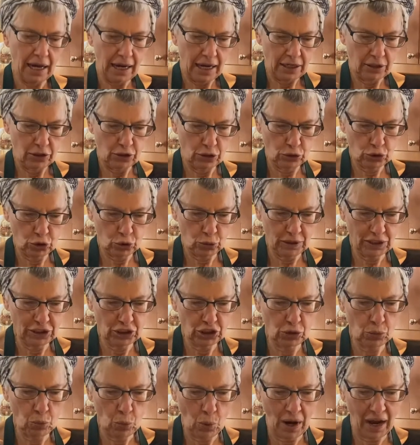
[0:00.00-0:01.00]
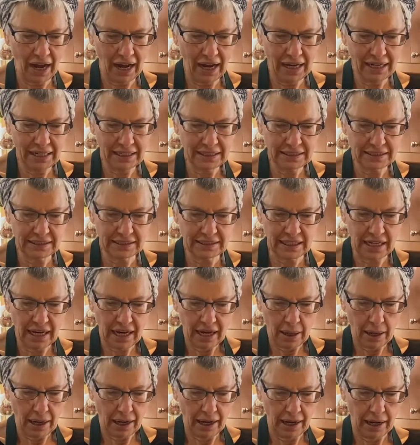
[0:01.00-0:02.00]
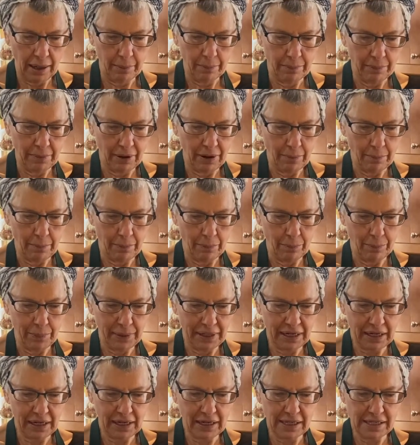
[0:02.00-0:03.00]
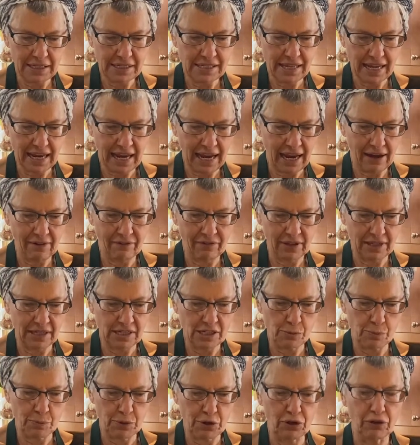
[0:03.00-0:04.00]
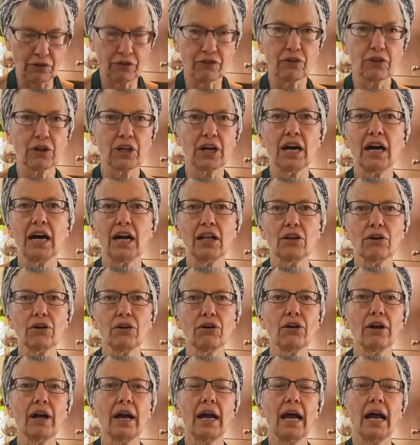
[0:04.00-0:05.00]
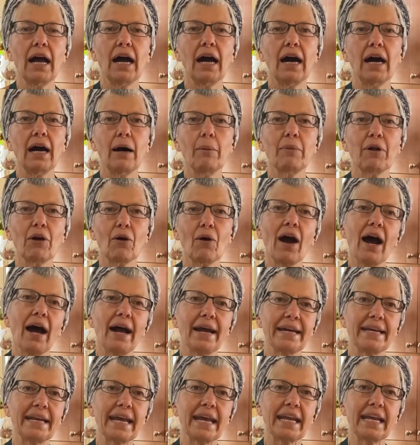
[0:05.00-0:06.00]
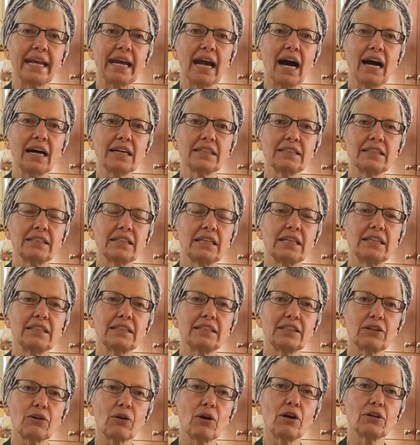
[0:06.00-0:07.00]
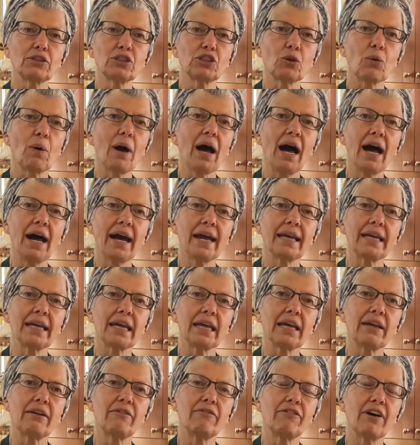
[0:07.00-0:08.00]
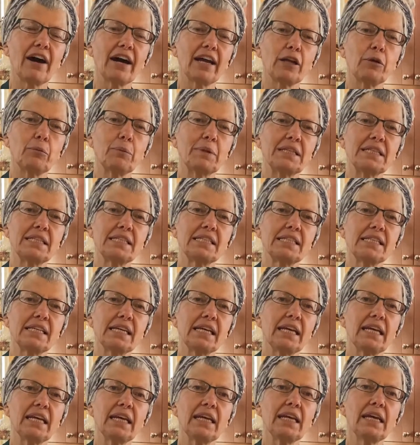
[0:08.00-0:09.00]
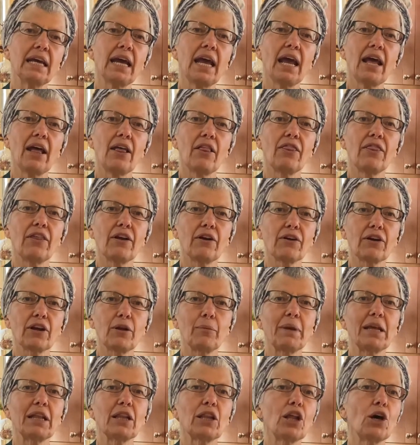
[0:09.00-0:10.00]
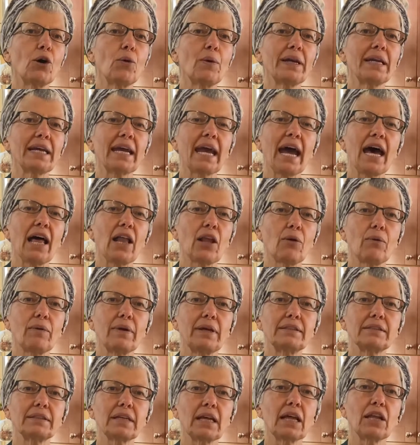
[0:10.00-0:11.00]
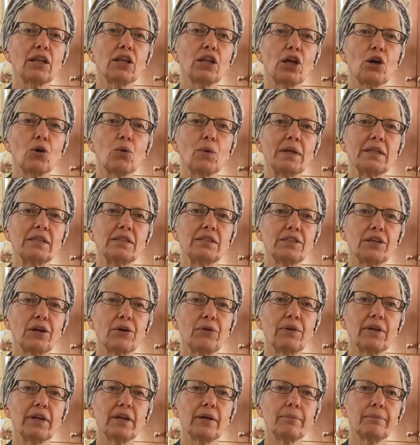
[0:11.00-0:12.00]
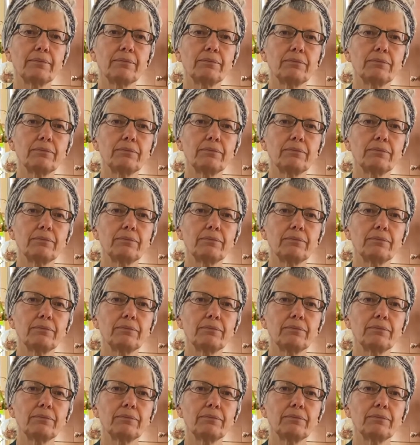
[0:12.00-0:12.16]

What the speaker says: Nutrition-wise, because they have this beautiful color, they're high in antioxidants, they're also high in vitamin C, they're going to be low in calories and low in sodium.